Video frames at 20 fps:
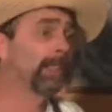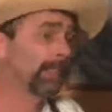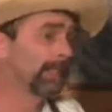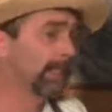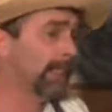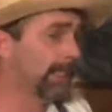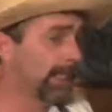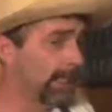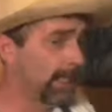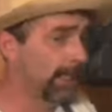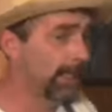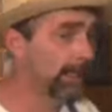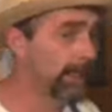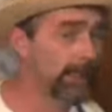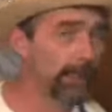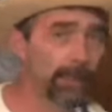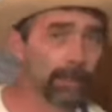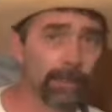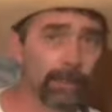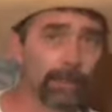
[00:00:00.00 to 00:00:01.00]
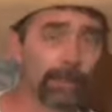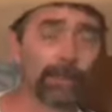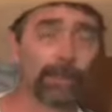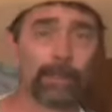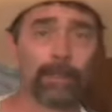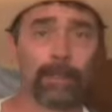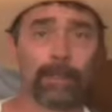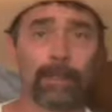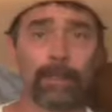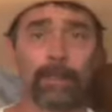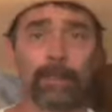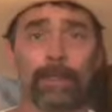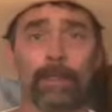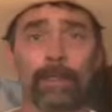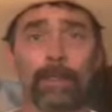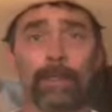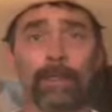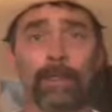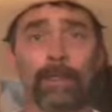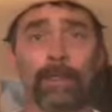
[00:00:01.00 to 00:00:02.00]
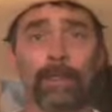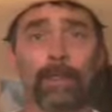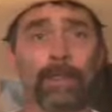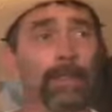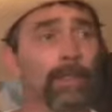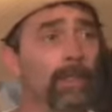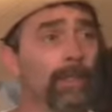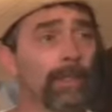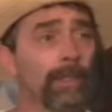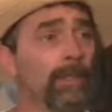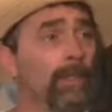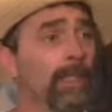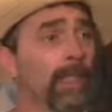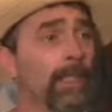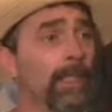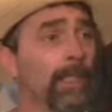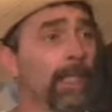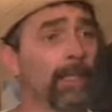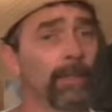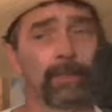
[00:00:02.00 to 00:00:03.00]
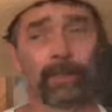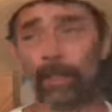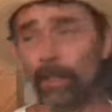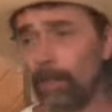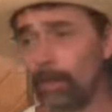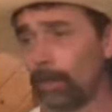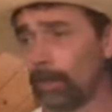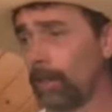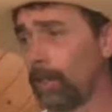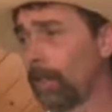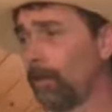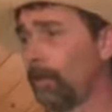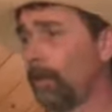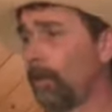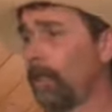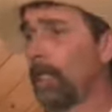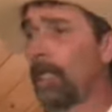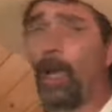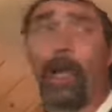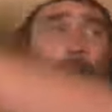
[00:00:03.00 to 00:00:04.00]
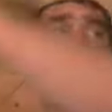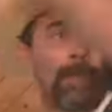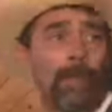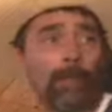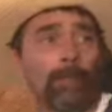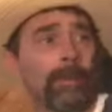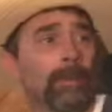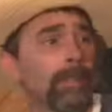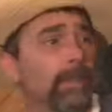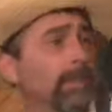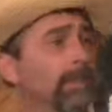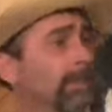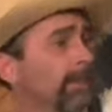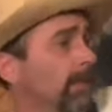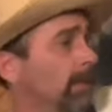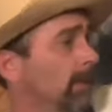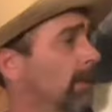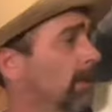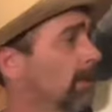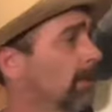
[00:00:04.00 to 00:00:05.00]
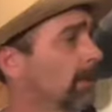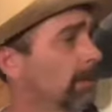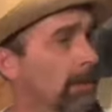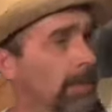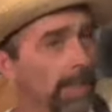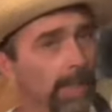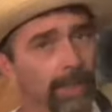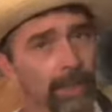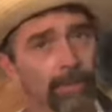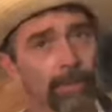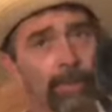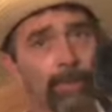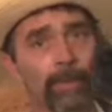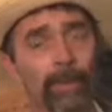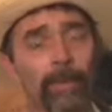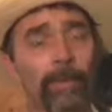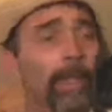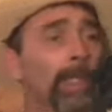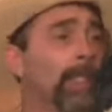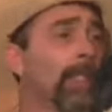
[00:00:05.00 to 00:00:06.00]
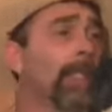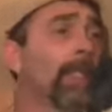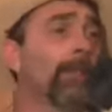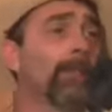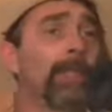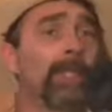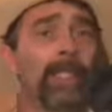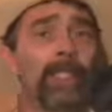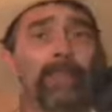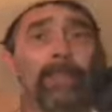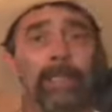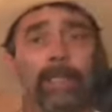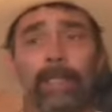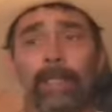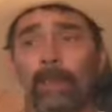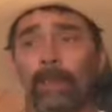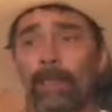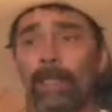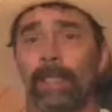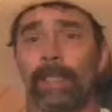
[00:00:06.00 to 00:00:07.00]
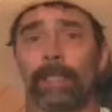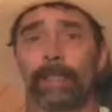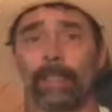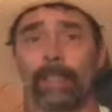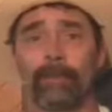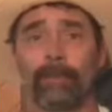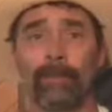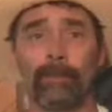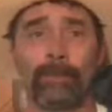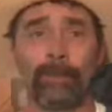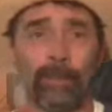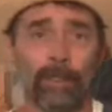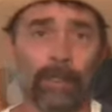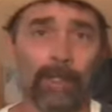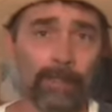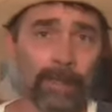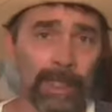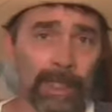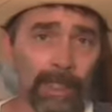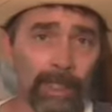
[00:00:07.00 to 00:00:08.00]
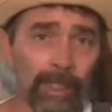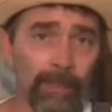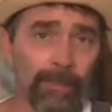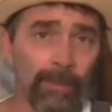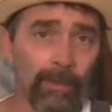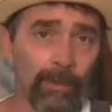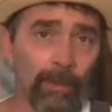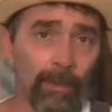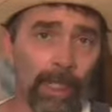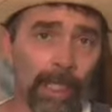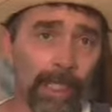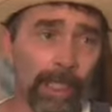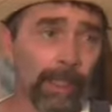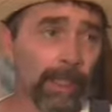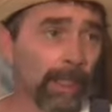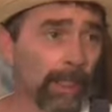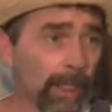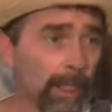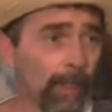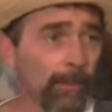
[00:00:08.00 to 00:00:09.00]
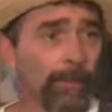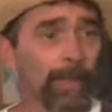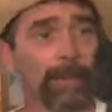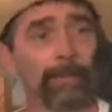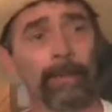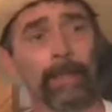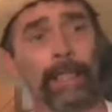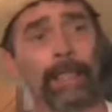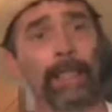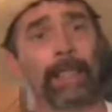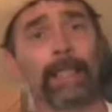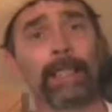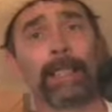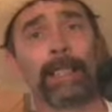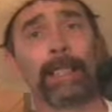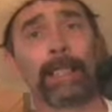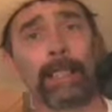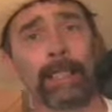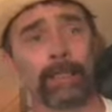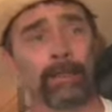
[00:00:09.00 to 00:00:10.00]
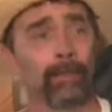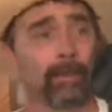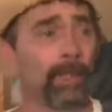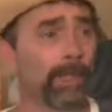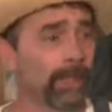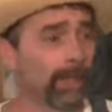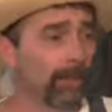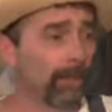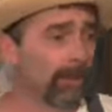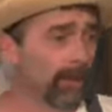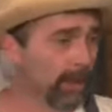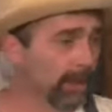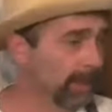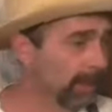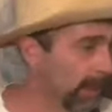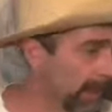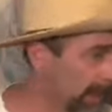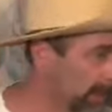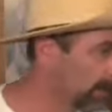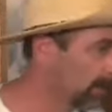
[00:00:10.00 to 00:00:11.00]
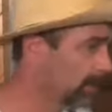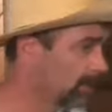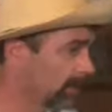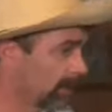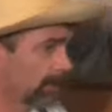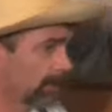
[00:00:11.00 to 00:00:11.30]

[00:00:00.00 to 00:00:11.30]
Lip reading: the king. And you say, not so. We all believe in Jesus Christ, but we believe in him in a different form, in a different way. But in the end, what you're really saying is,